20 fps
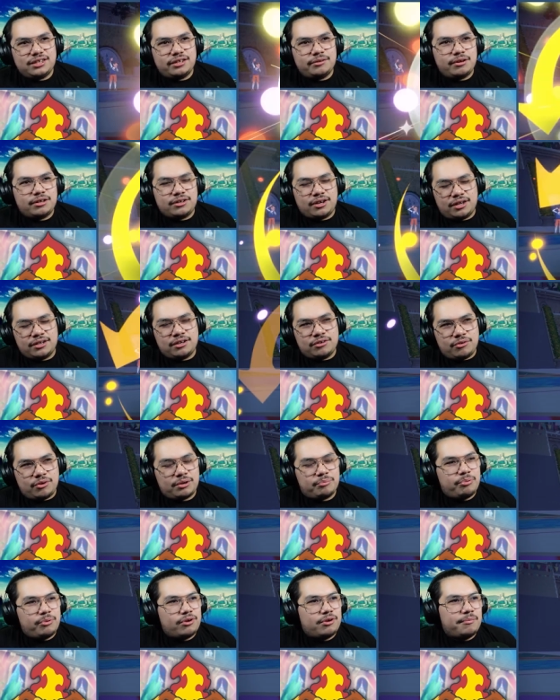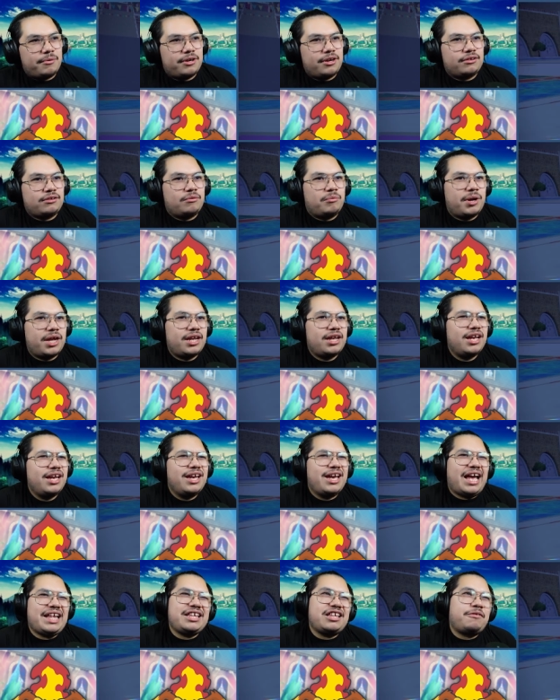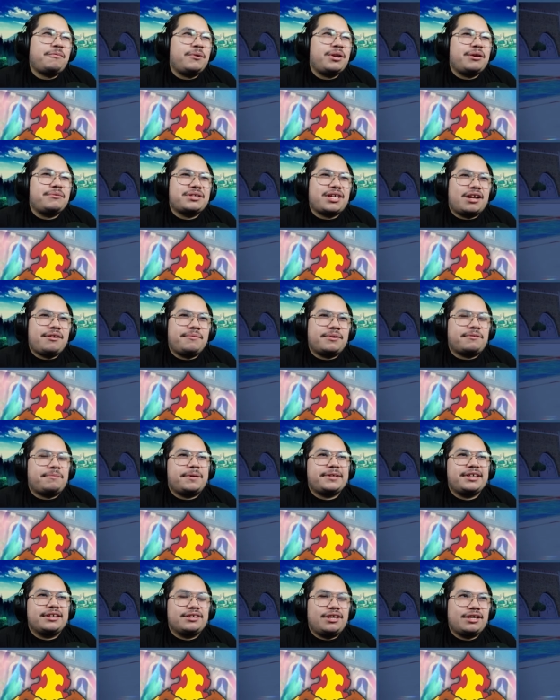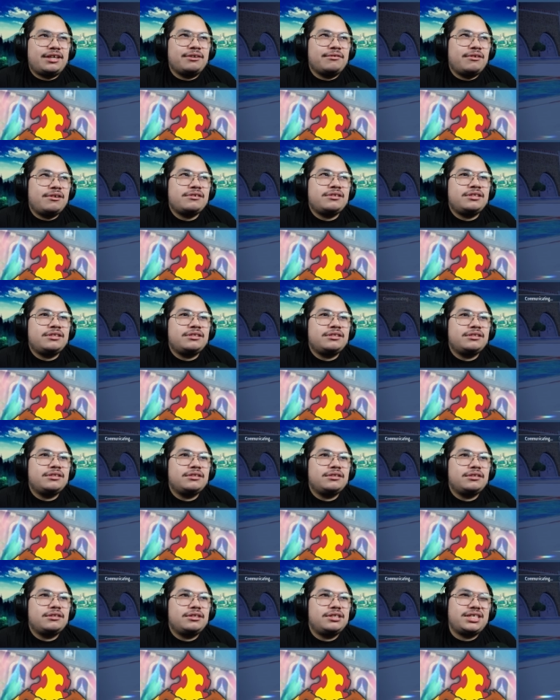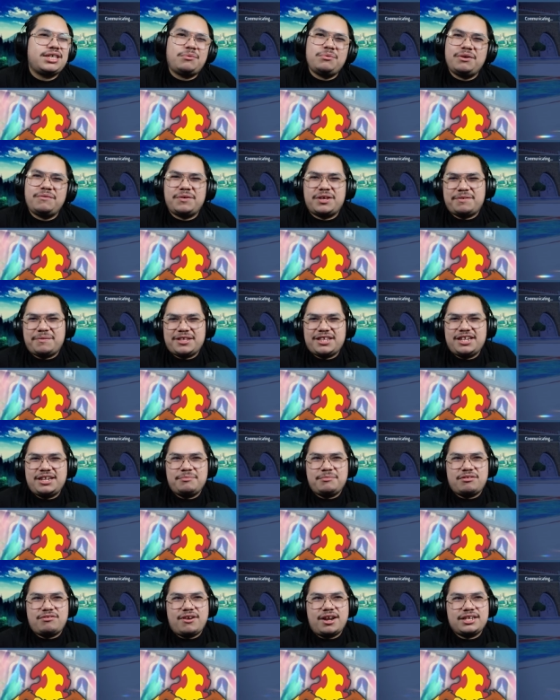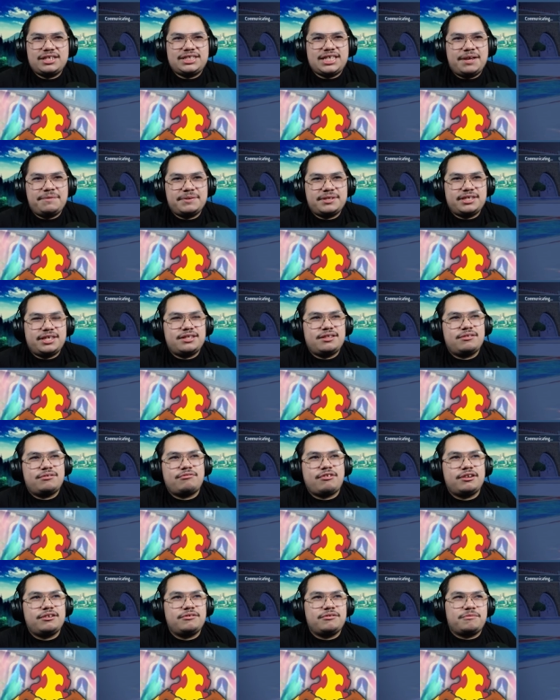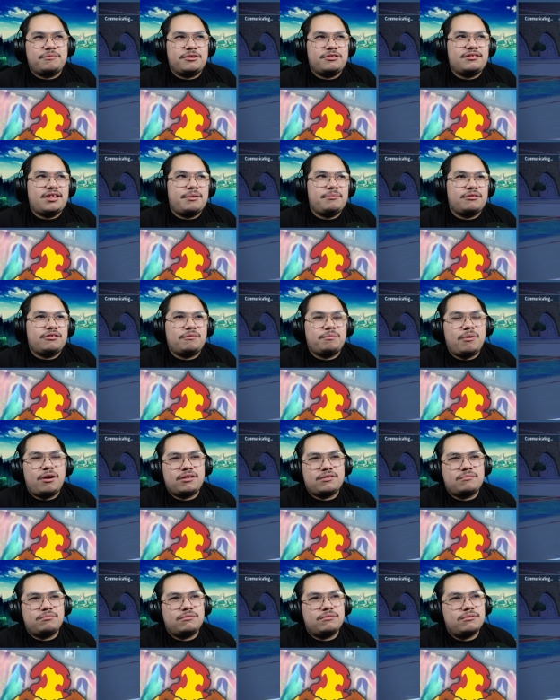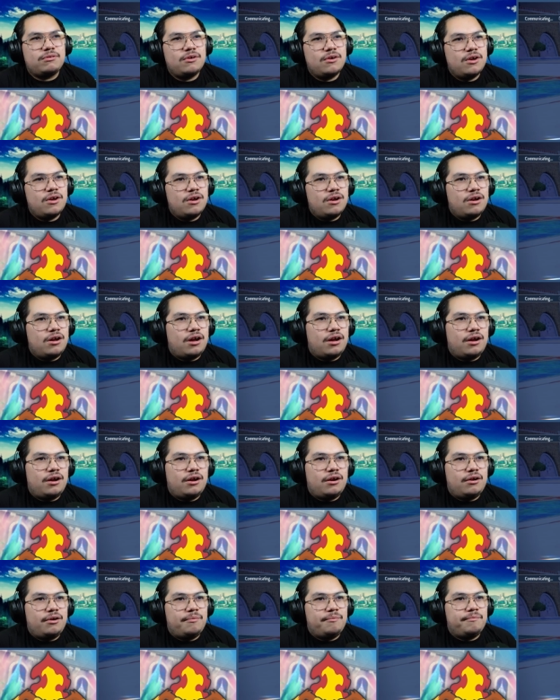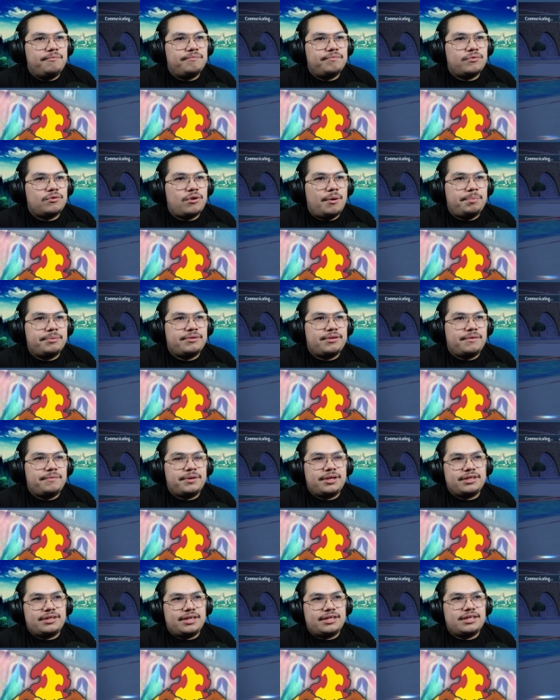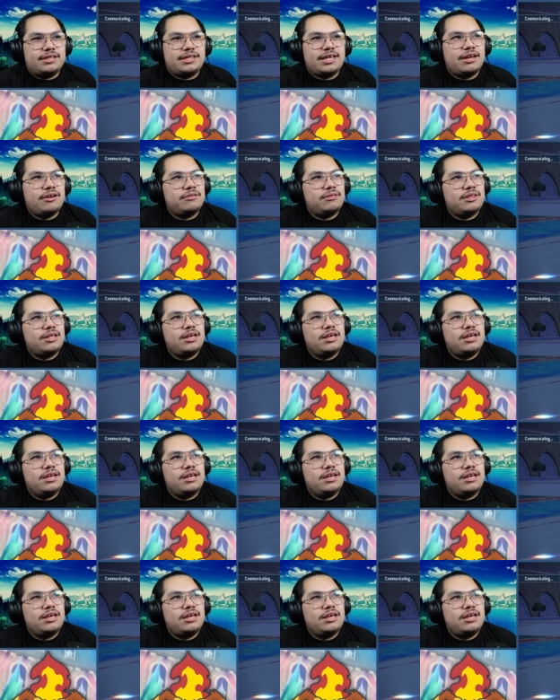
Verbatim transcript: An, an annoying Pokemon out the way. At this point, I was kind of expecting Lycanroc, because I would have expected him to try to save his Legends, try to do as much damage as possible um, while preserving his Legends health.